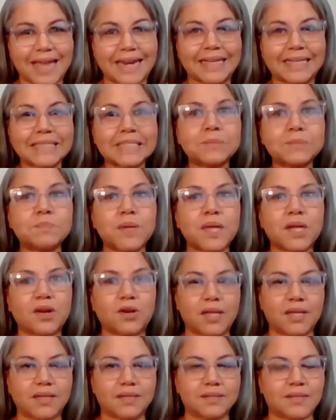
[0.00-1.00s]
that
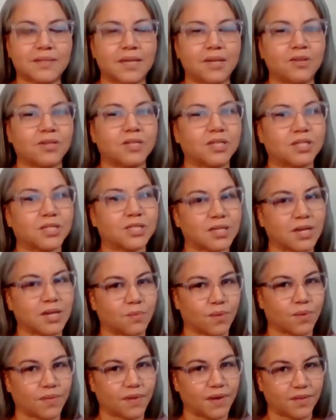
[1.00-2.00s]
experience that you can
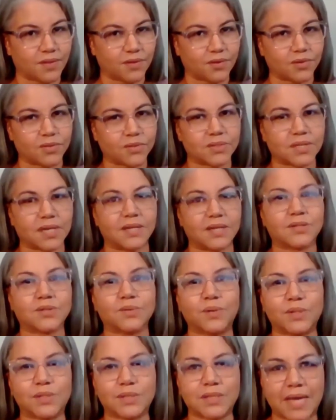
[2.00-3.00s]
share with others that is
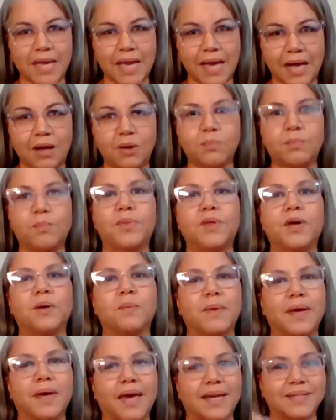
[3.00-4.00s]
going to help them